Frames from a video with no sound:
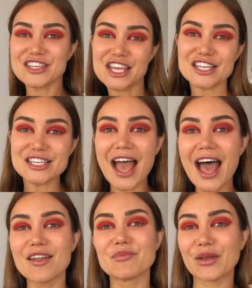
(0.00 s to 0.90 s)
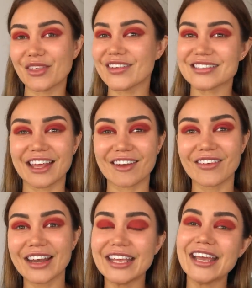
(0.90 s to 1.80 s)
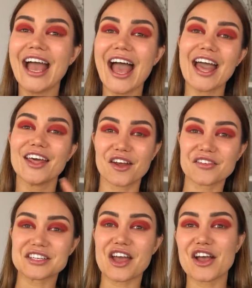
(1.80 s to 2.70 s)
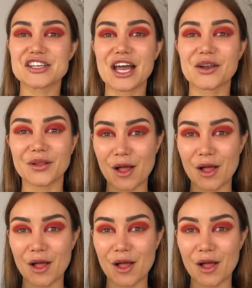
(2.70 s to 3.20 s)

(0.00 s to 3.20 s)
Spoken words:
a chit chat and both of us getting ready, head over to her channel.